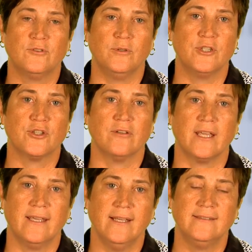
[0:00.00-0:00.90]
to ensure
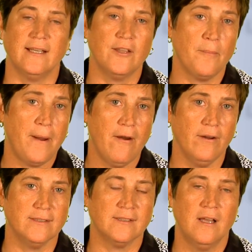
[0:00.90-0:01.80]
that kids and their
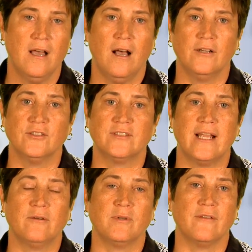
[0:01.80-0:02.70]
parents
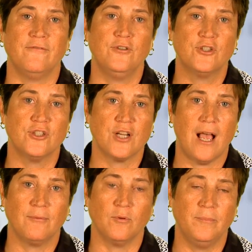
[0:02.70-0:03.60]
understand what the future
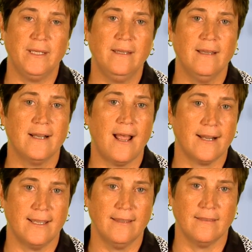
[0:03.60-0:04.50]
jobs will be and how to
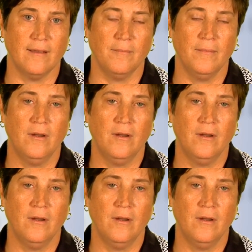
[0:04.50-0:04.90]
get them.